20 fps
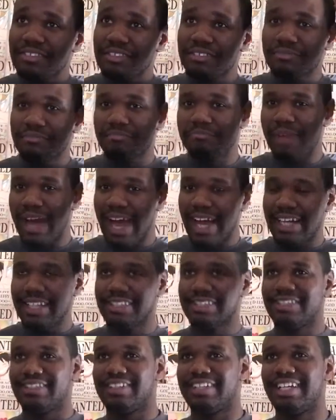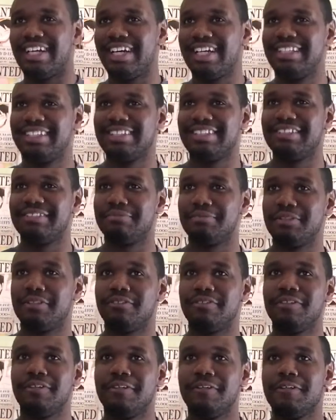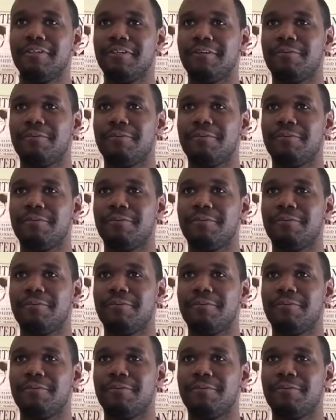little bangs on her head. So cute.